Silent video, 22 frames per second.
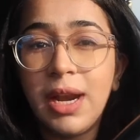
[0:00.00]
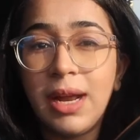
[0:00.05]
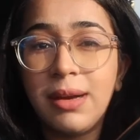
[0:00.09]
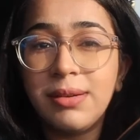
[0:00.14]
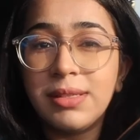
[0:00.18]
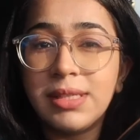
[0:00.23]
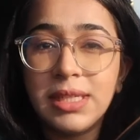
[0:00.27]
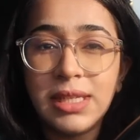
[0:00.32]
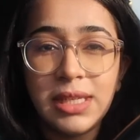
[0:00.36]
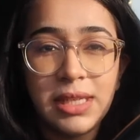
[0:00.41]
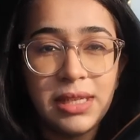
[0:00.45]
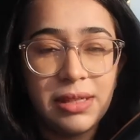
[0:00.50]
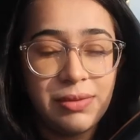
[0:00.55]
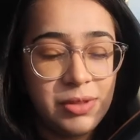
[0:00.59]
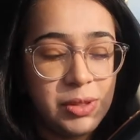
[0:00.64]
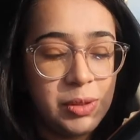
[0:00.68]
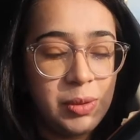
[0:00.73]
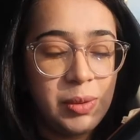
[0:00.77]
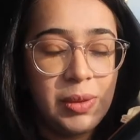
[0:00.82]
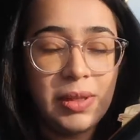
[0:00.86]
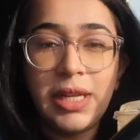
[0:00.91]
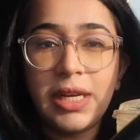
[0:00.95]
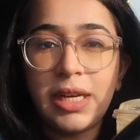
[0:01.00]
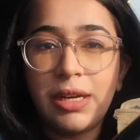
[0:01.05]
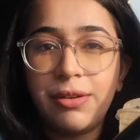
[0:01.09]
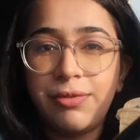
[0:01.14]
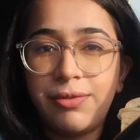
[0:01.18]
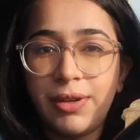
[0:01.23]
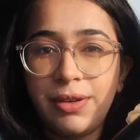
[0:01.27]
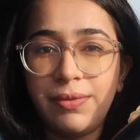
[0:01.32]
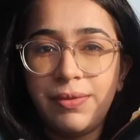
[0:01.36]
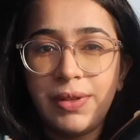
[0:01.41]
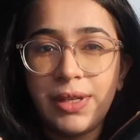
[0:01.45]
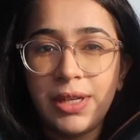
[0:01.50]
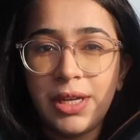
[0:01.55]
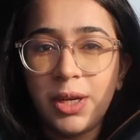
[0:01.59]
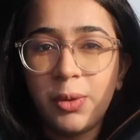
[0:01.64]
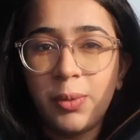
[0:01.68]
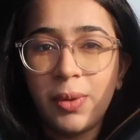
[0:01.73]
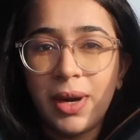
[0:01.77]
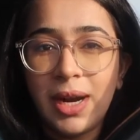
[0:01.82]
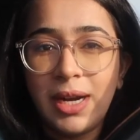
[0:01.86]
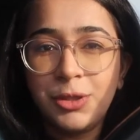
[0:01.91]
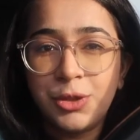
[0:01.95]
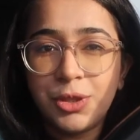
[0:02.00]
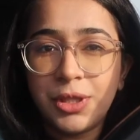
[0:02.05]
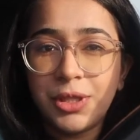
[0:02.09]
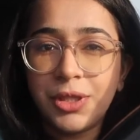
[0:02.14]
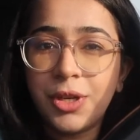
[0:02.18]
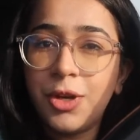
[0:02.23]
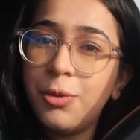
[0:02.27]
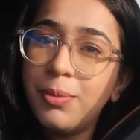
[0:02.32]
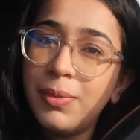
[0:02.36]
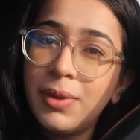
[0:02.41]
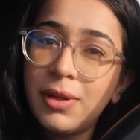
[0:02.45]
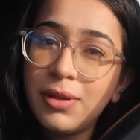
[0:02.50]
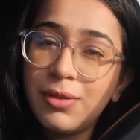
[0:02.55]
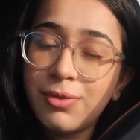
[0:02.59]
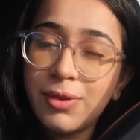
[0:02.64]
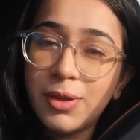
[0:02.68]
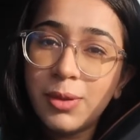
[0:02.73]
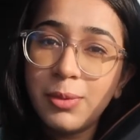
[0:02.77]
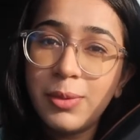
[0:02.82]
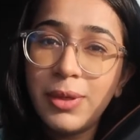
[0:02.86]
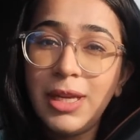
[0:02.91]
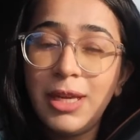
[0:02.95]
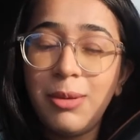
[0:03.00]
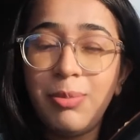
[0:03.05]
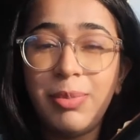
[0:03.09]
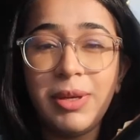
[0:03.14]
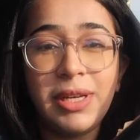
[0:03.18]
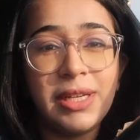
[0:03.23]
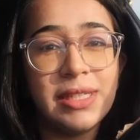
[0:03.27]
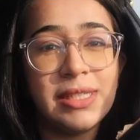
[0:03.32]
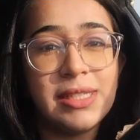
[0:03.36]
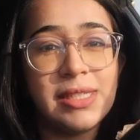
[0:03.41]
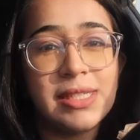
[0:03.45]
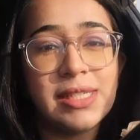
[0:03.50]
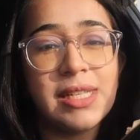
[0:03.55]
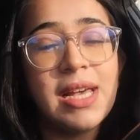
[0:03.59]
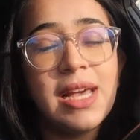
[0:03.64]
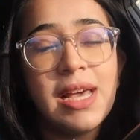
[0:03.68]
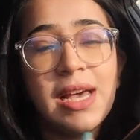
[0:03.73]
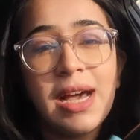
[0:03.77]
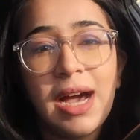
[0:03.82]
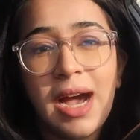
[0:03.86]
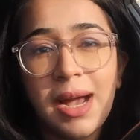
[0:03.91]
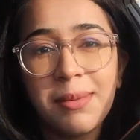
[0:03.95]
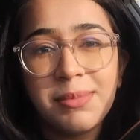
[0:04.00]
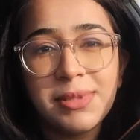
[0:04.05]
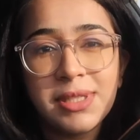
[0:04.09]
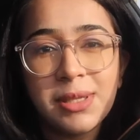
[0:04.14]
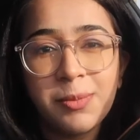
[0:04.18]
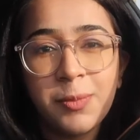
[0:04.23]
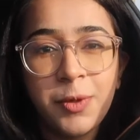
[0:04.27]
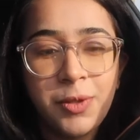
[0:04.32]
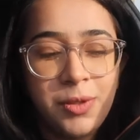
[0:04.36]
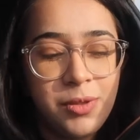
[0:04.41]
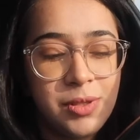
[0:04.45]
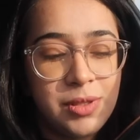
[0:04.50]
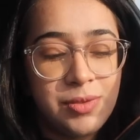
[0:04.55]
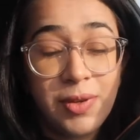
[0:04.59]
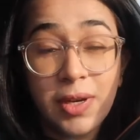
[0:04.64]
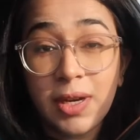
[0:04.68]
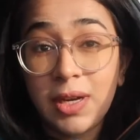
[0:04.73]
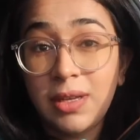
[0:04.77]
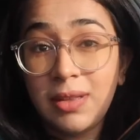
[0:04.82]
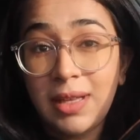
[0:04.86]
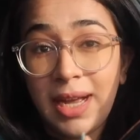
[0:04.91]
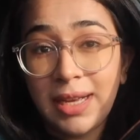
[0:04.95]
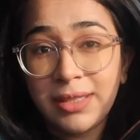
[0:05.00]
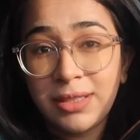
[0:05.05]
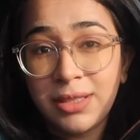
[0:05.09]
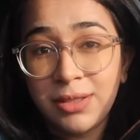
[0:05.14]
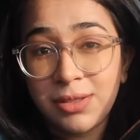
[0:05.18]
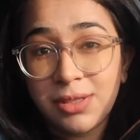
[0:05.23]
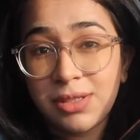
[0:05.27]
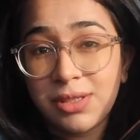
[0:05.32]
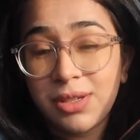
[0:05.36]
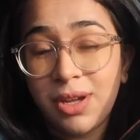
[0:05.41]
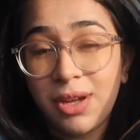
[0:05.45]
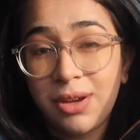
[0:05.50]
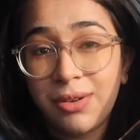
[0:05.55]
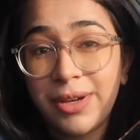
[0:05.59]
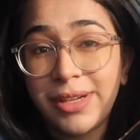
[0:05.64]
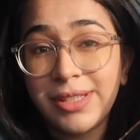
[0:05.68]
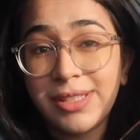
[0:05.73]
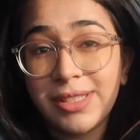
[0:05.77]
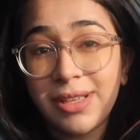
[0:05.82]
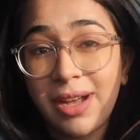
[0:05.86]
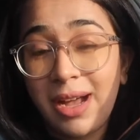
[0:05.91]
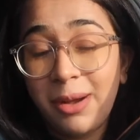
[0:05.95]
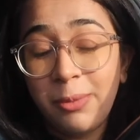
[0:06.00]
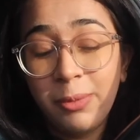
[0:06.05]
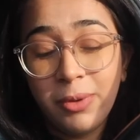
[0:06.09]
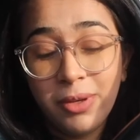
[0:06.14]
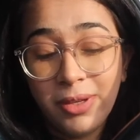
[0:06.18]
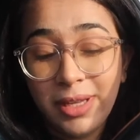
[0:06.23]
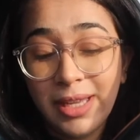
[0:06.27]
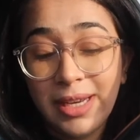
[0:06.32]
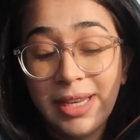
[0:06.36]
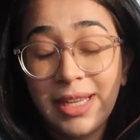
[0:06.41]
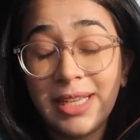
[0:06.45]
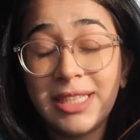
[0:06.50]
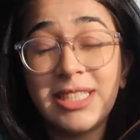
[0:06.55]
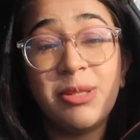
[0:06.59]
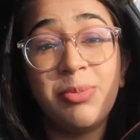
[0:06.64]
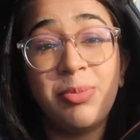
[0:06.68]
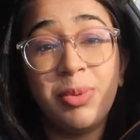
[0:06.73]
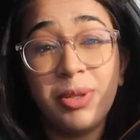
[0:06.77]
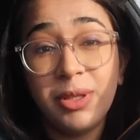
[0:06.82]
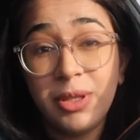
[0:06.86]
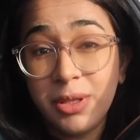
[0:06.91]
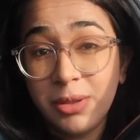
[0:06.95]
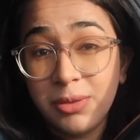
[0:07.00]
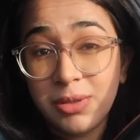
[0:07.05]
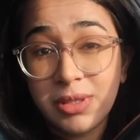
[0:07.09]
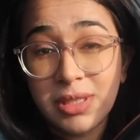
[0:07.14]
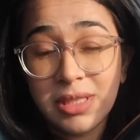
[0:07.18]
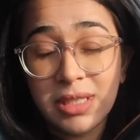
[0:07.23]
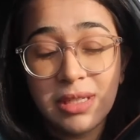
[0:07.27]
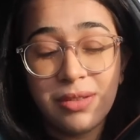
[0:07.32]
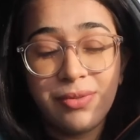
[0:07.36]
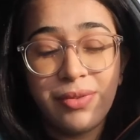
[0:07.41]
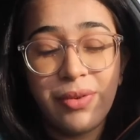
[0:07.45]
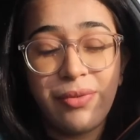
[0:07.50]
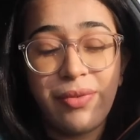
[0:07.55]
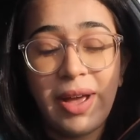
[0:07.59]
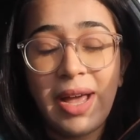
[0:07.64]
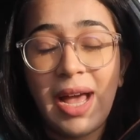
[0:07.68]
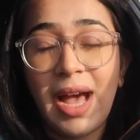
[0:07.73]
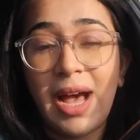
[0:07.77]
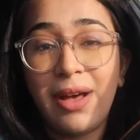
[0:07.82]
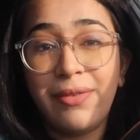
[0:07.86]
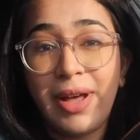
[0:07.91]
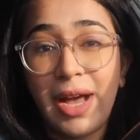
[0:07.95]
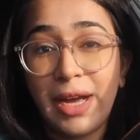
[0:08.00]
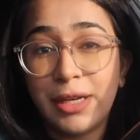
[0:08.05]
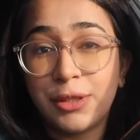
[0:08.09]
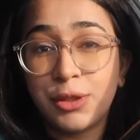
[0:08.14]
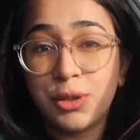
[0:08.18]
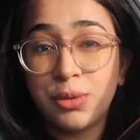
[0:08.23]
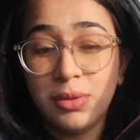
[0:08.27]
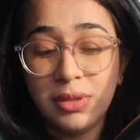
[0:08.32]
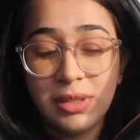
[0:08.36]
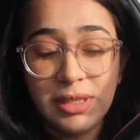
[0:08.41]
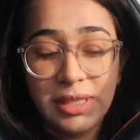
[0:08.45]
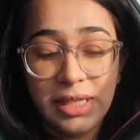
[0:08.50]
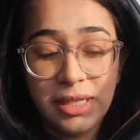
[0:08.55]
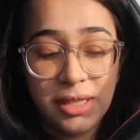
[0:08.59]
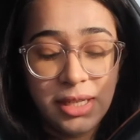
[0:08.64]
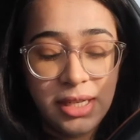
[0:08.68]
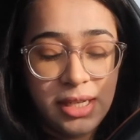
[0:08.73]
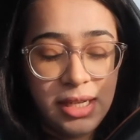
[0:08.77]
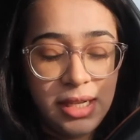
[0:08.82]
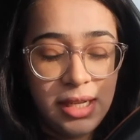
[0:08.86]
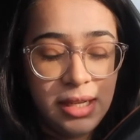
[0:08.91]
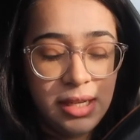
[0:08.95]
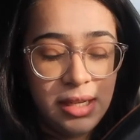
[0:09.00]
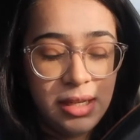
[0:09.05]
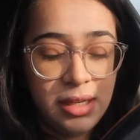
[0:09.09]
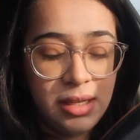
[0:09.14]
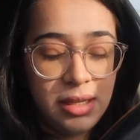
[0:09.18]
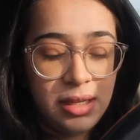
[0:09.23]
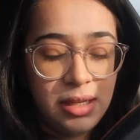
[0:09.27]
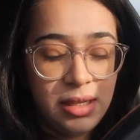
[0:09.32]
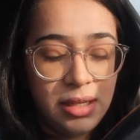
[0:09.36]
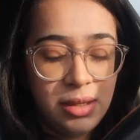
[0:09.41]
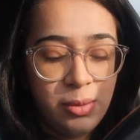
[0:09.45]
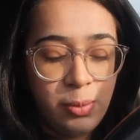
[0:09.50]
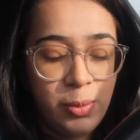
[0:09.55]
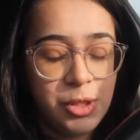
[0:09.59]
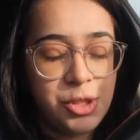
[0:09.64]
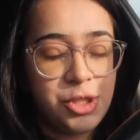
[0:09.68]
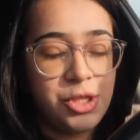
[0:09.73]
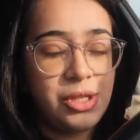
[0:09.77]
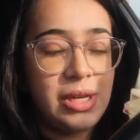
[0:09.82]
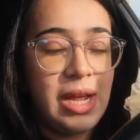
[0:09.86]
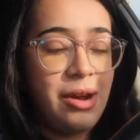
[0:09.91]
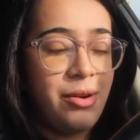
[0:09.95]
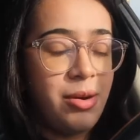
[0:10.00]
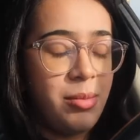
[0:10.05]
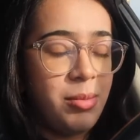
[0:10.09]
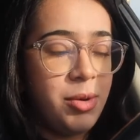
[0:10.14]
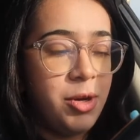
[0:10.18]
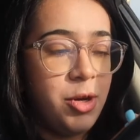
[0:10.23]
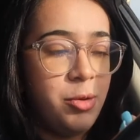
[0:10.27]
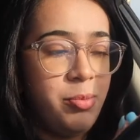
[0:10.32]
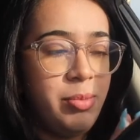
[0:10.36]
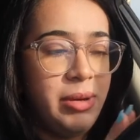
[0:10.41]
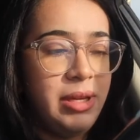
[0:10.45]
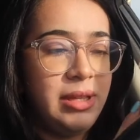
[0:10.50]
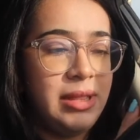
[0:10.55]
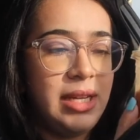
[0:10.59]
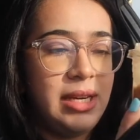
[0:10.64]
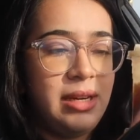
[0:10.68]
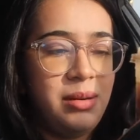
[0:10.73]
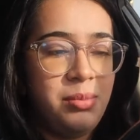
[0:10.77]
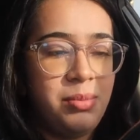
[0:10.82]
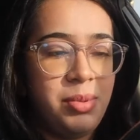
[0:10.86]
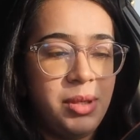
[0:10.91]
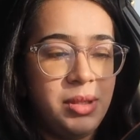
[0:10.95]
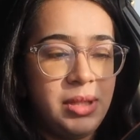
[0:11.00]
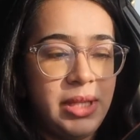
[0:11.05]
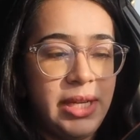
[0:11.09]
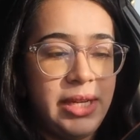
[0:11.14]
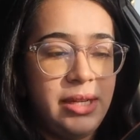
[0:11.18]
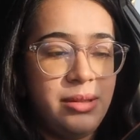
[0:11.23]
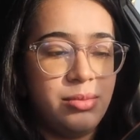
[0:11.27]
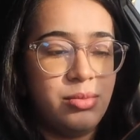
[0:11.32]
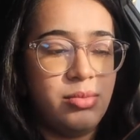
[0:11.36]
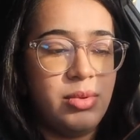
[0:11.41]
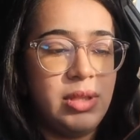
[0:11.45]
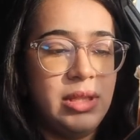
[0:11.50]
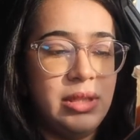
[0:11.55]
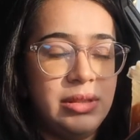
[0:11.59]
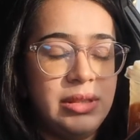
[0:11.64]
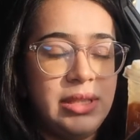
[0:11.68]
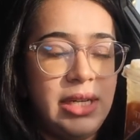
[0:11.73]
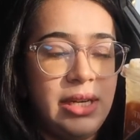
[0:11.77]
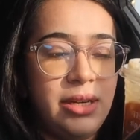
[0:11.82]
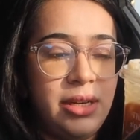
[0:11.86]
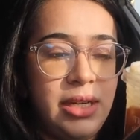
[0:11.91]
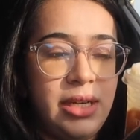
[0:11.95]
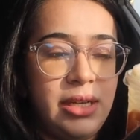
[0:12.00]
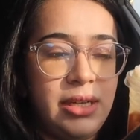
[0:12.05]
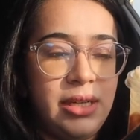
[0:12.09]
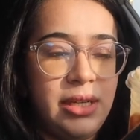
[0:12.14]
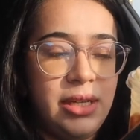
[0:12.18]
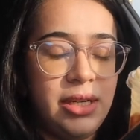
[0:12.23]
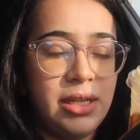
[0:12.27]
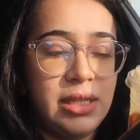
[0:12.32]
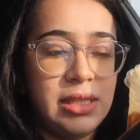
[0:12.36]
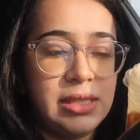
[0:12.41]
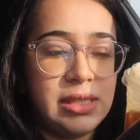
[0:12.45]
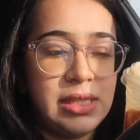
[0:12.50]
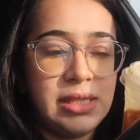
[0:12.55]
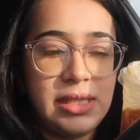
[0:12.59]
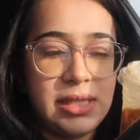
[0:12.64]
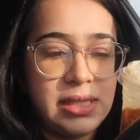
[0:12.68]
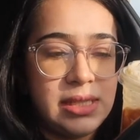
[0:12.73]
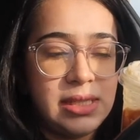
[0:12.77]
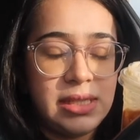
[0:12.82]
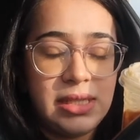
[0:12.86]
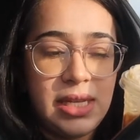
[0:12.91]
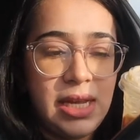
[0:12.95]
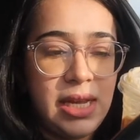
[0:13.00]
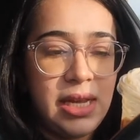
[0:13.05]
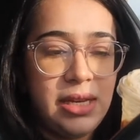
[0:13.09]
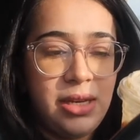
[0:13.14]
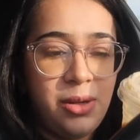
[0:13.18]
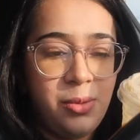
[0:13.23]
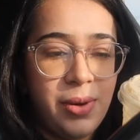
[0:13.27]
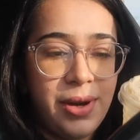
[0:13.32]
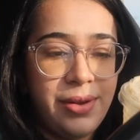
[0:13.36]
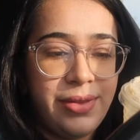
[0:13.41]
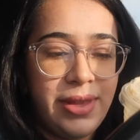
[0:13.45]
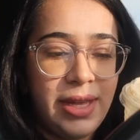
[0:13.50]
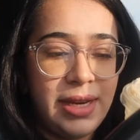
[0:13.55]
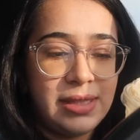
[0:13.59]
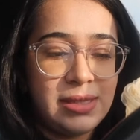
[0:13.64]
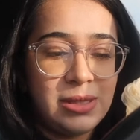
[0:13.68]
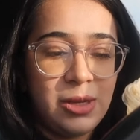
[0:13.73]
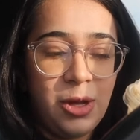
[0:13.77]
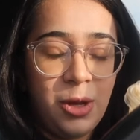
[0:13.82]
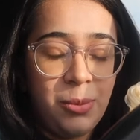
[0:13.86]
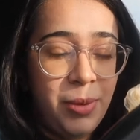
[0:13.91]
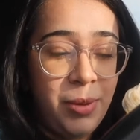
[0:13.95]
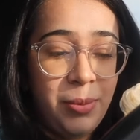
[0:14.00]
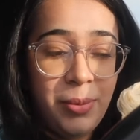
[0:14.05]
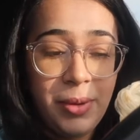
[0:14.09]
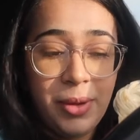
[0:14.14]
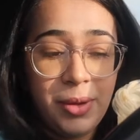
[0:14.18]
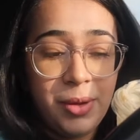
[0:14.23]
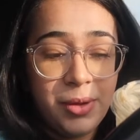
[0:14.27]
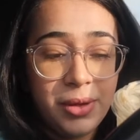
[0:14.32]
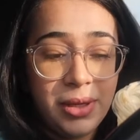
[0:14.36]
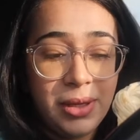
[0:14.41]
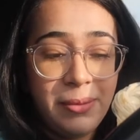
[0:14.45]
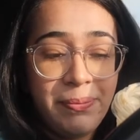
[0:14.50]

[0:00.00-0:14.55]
I was thinking of doing like a fun video where I drink oat milk for a week because I'm someone who's very lactose intolerant, so I will get explosive if I have actual dairy which now I'm hoping they didn't put like real dairy in here because it doesn't say anywhere that it's almond milk.